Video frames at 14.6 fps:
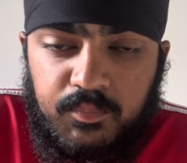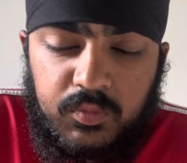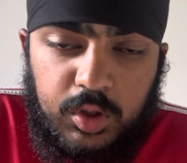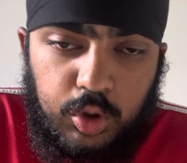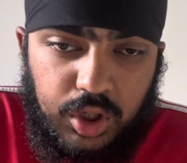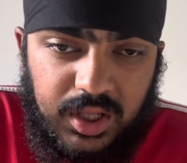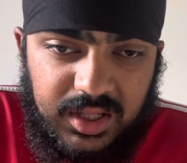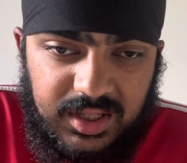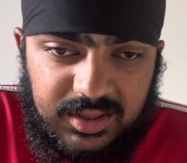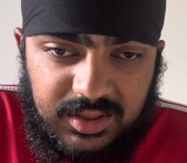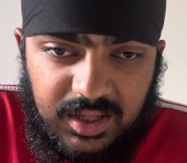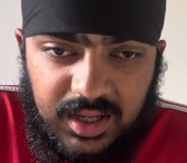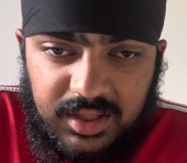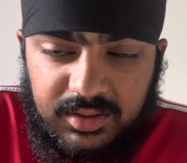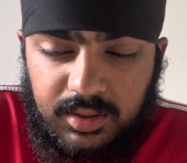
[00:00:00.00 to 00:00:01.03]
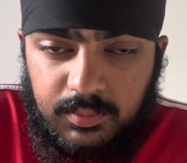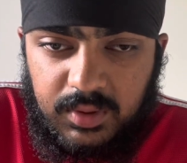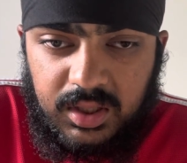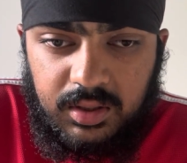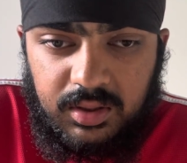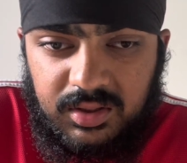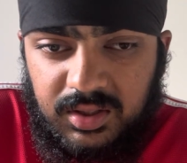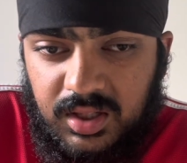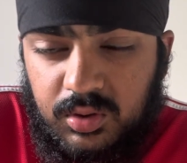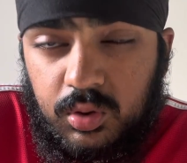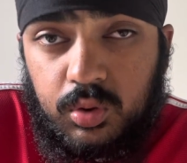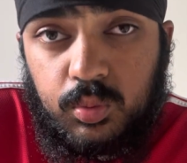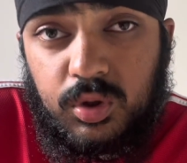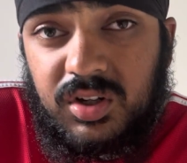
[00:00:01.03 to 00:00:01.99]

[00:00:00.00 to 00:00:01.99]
look at their stats. I mean, Sesko's were